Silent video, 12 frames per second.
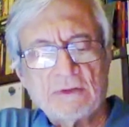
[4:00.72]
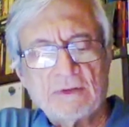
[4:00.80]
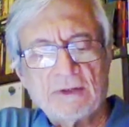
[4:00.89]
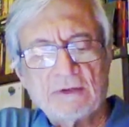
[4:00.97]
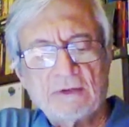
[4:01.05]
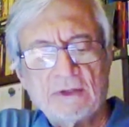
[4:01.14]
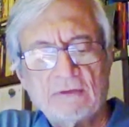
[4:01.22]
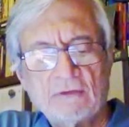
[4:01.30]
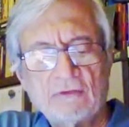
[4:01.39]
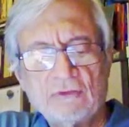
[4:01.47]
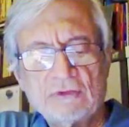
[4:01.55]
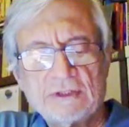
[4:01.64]
you then to give the
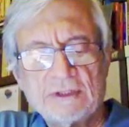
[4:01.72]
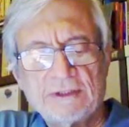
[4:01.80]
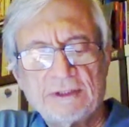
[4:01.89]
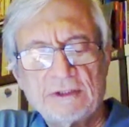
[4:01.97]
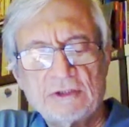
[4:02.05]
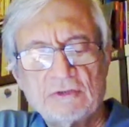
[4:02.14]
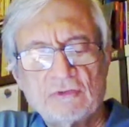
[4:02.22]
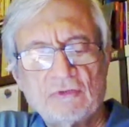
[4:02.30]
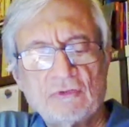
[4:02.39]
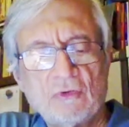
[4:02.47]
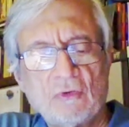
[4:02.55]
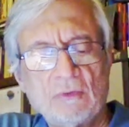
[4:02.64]
full citation
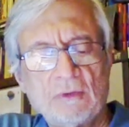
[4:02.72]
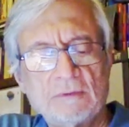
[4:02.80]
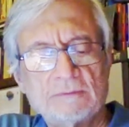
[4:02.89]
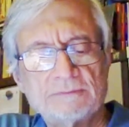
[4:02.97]
form.